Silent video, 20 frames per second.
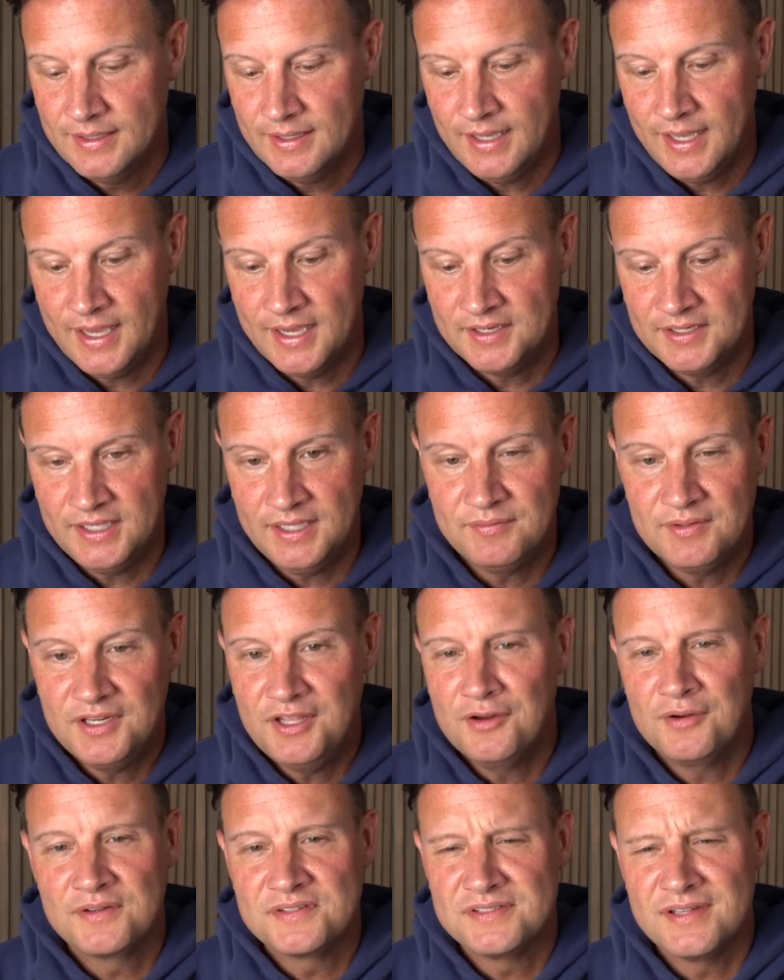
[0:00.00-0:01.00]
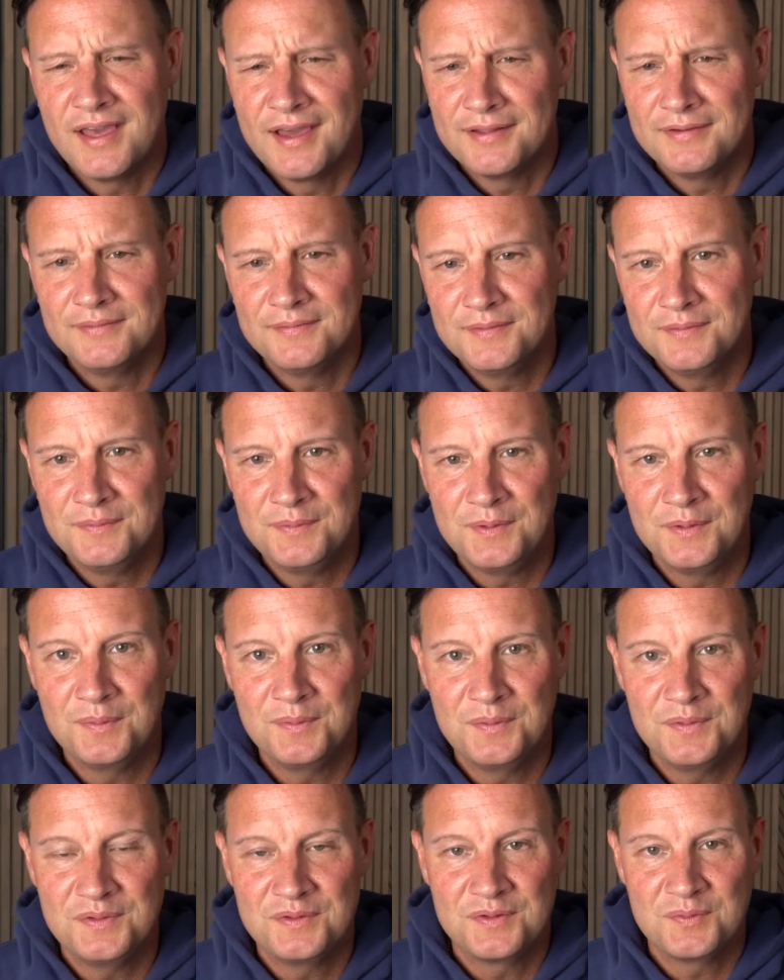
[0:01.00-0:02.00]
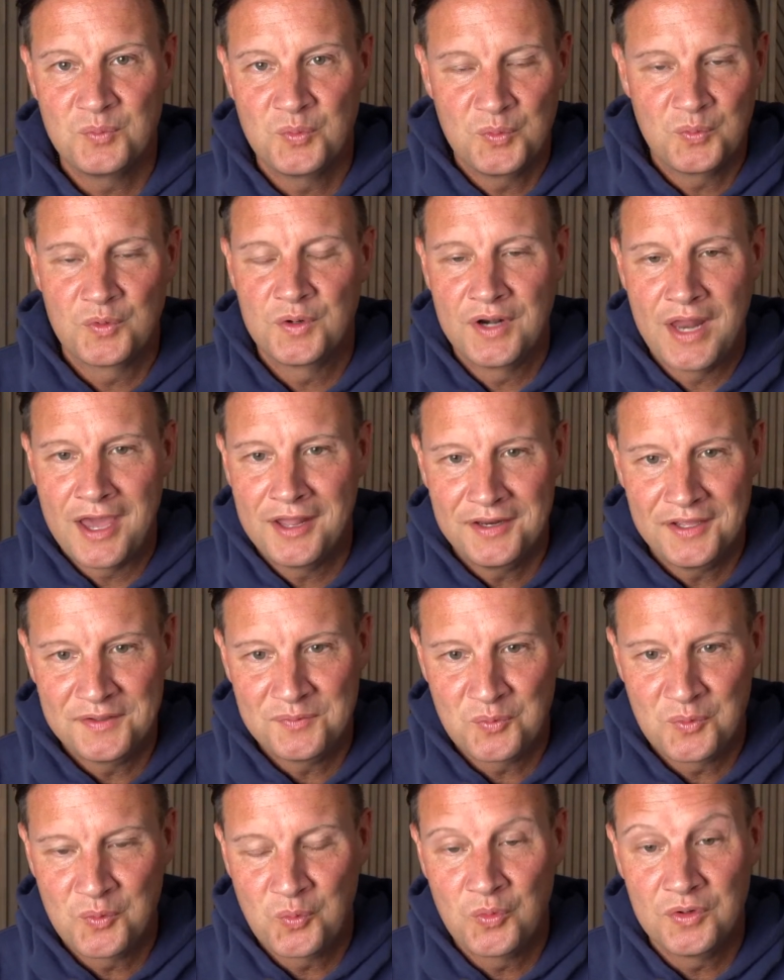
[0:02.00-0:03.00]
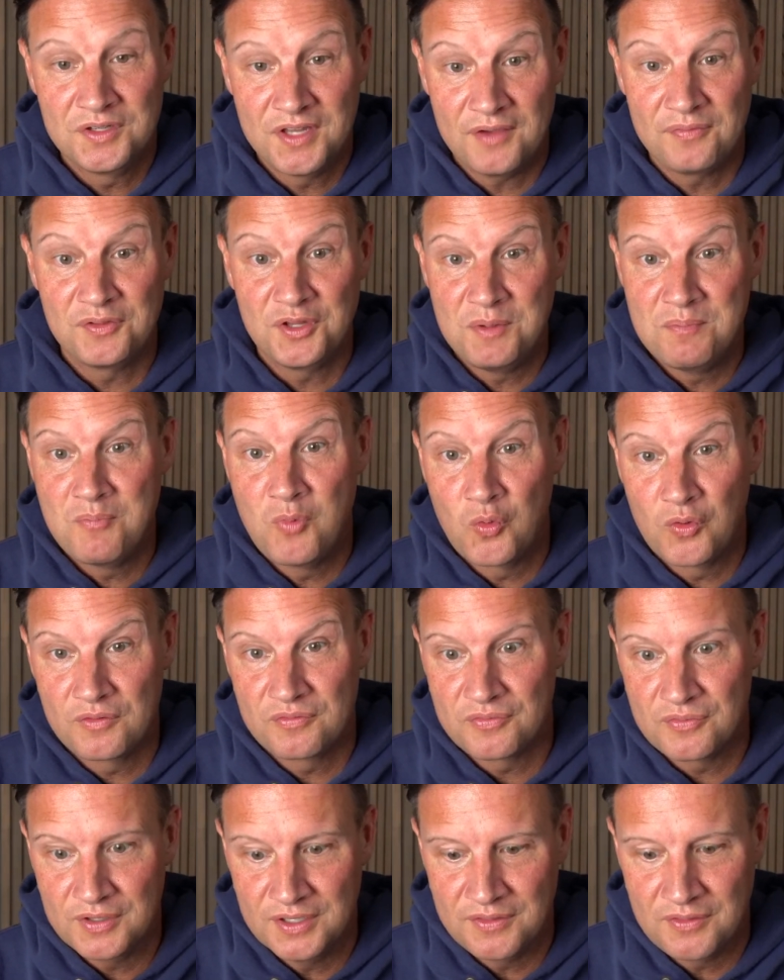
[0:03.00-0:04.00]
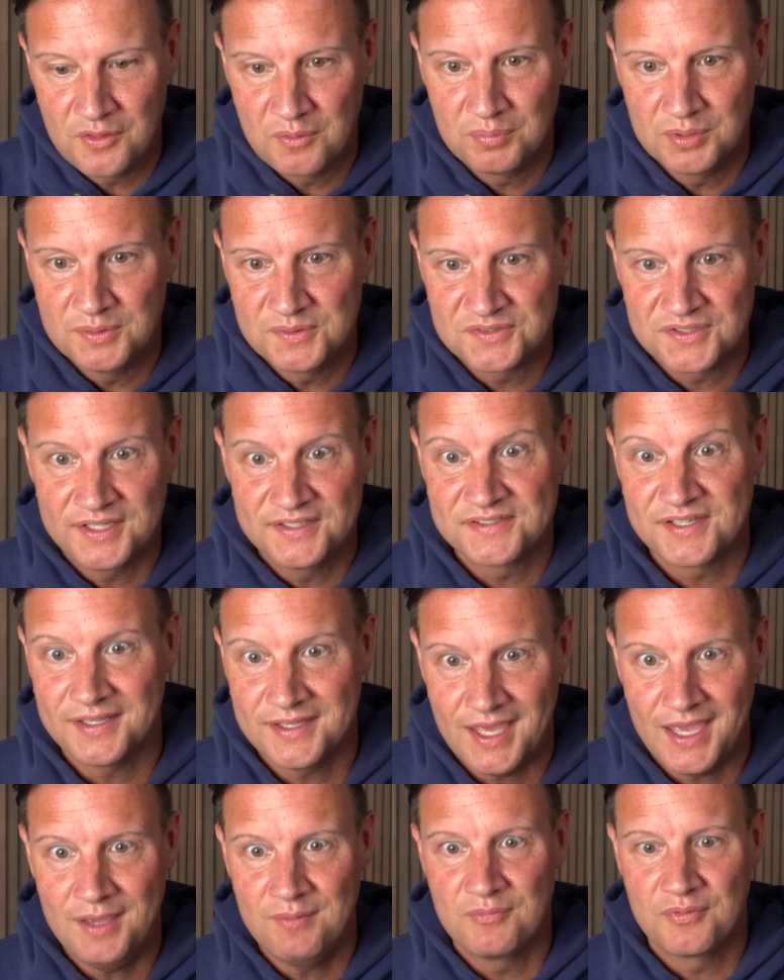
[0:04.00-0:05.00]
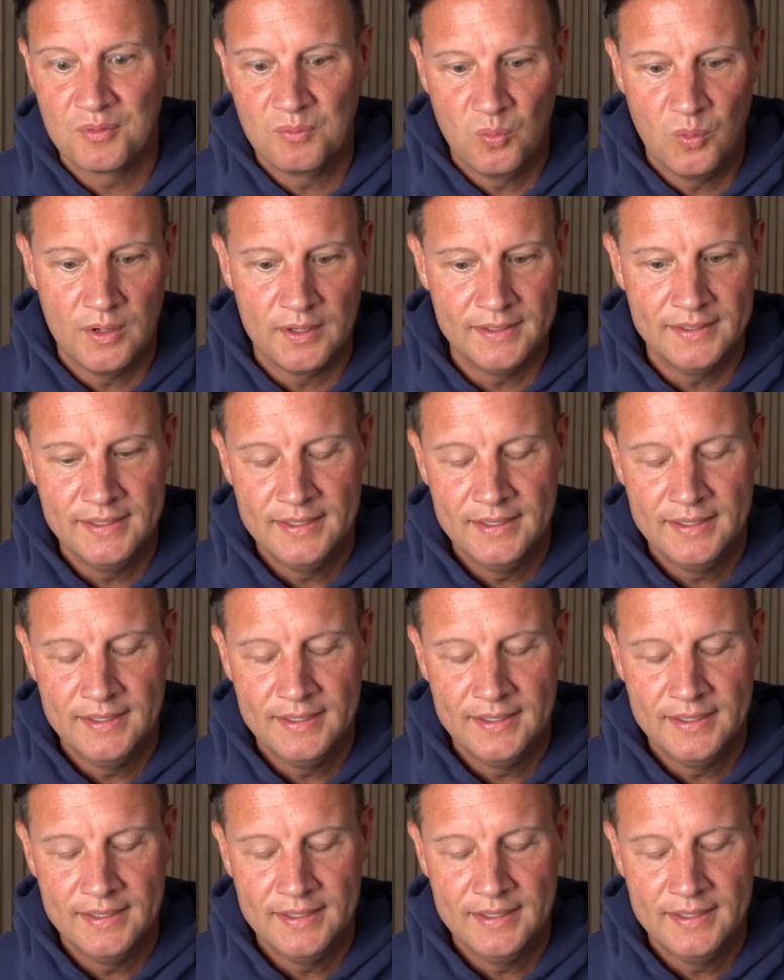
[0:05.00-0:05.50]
And even here, it's not, we're definitely more free than the blue states. I came from one.